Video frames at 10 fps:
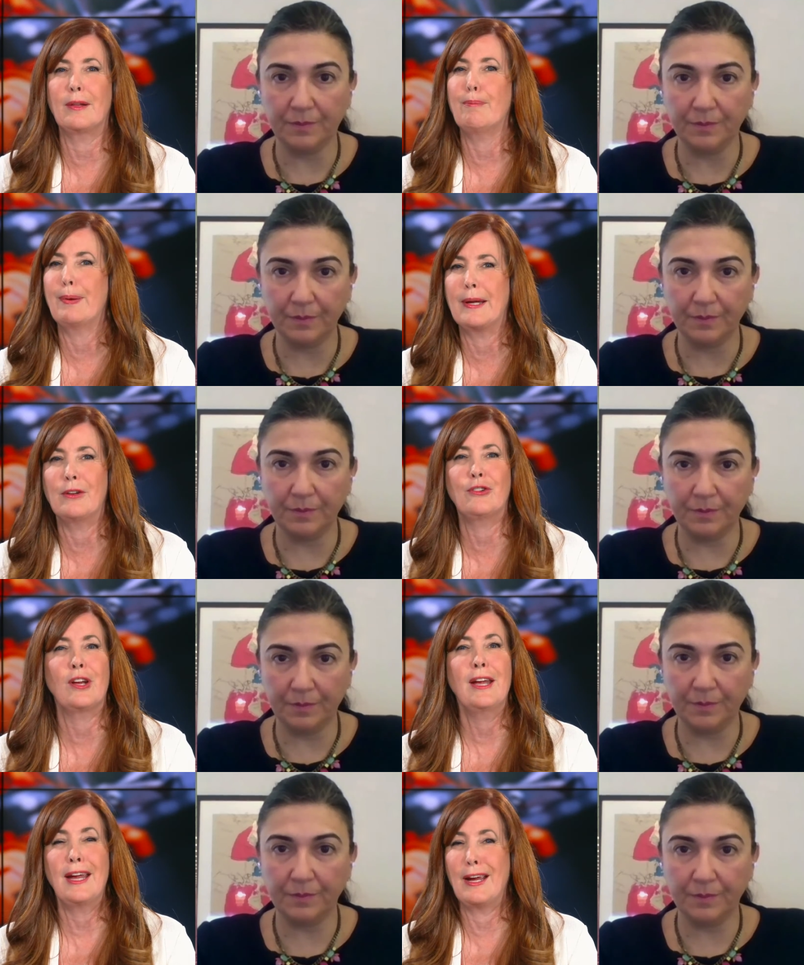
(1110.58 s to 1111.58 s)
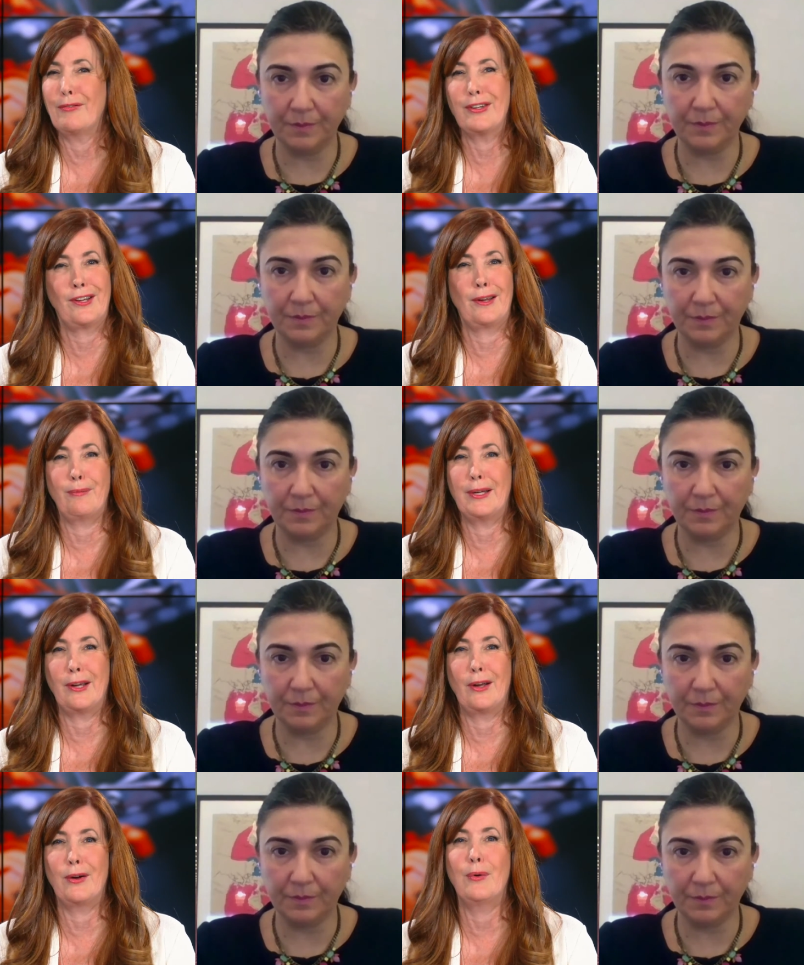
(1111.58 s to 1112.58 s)
Speaker 1: the pinch every time we
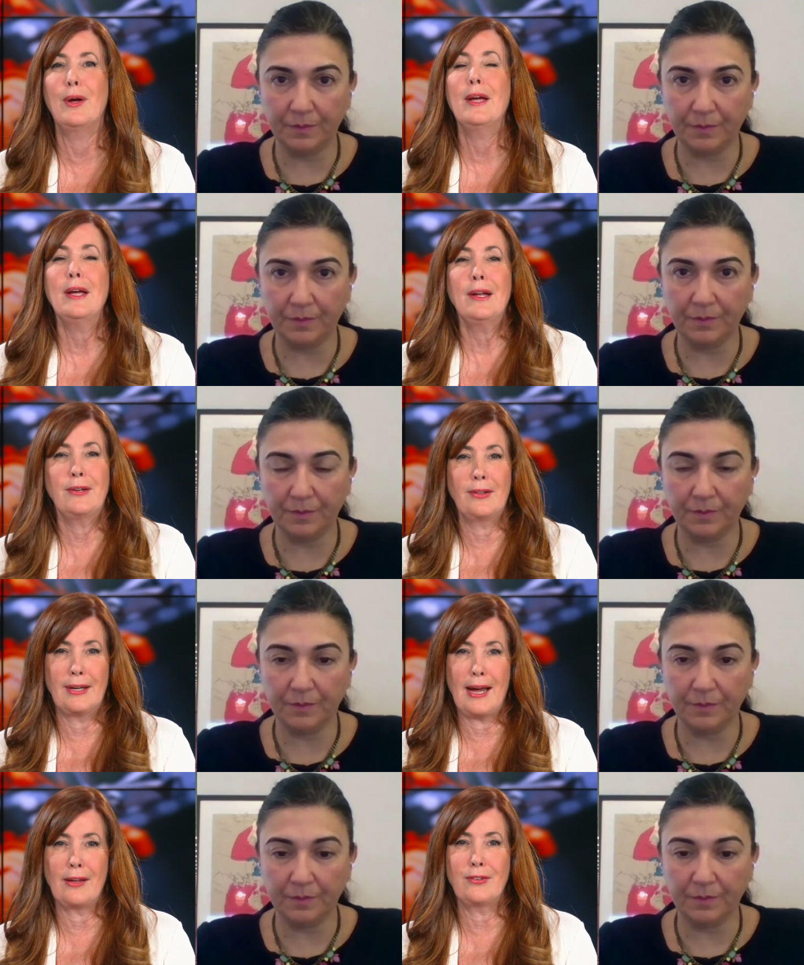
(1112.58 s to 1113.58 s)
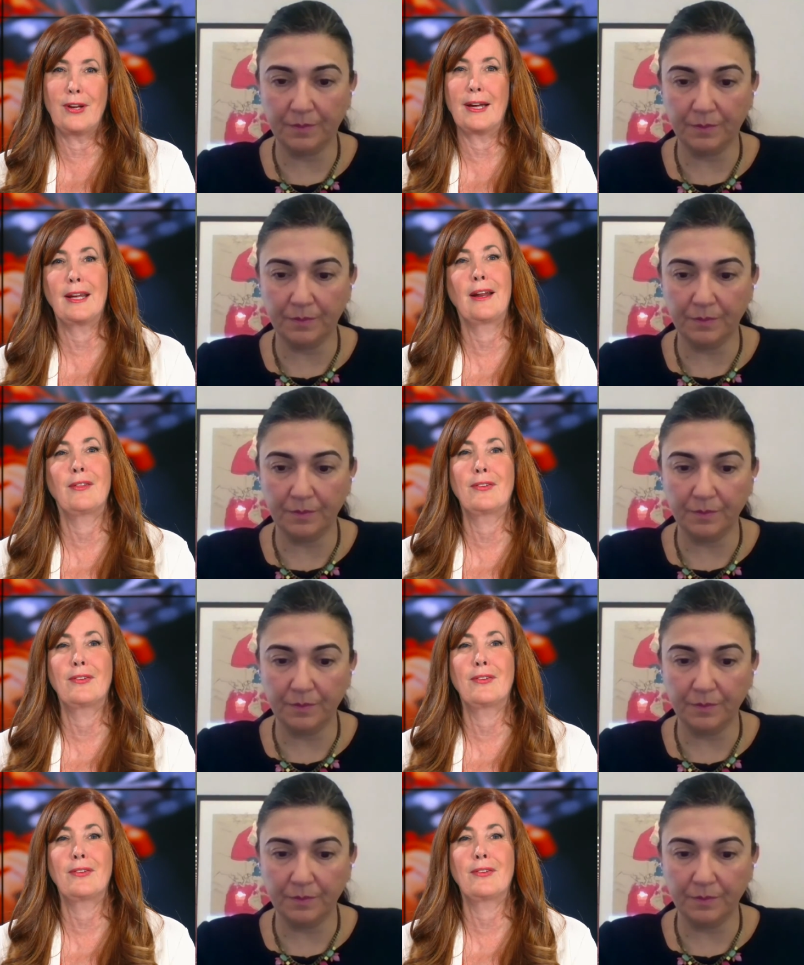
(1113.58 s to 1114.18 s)
go to the gas tank. And at the